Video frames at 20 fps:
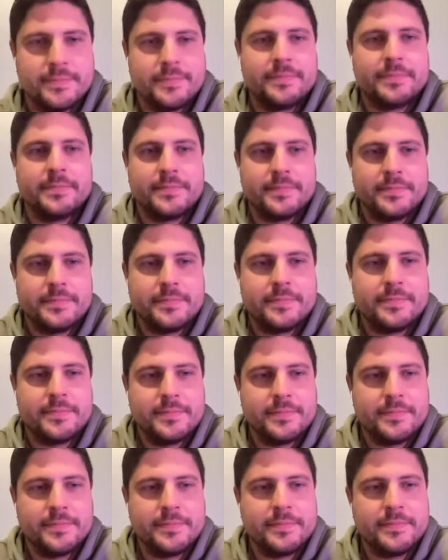
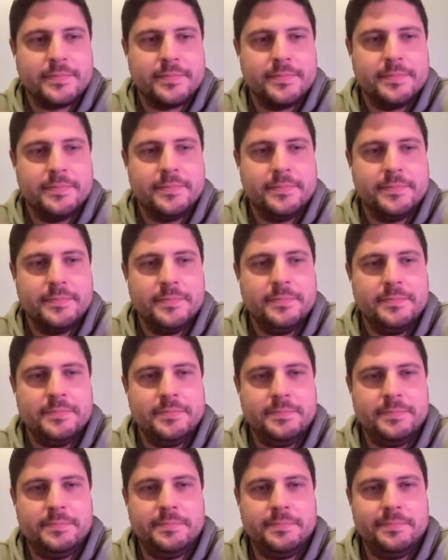
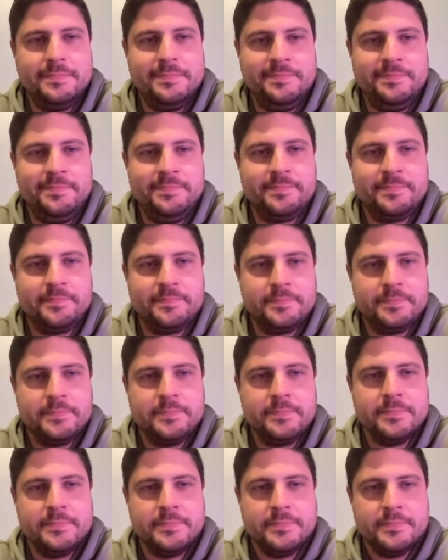
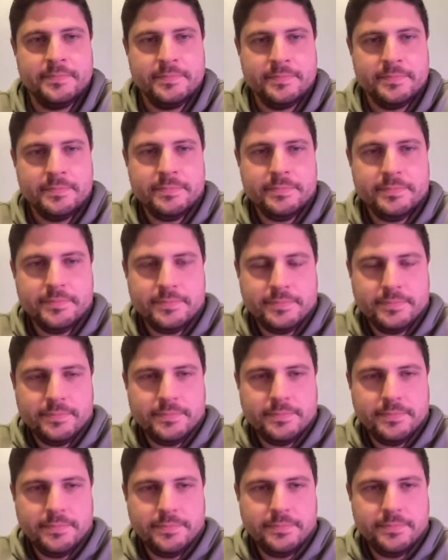
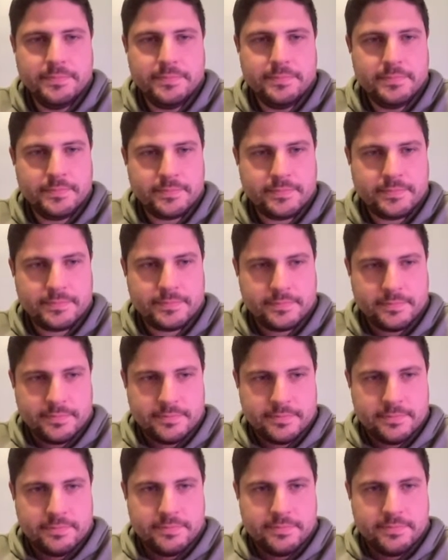
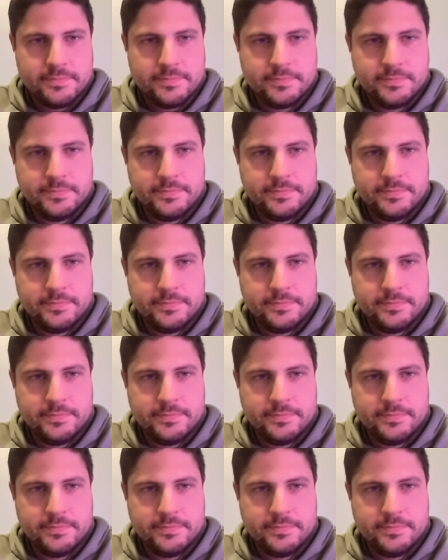The person shown says nothing.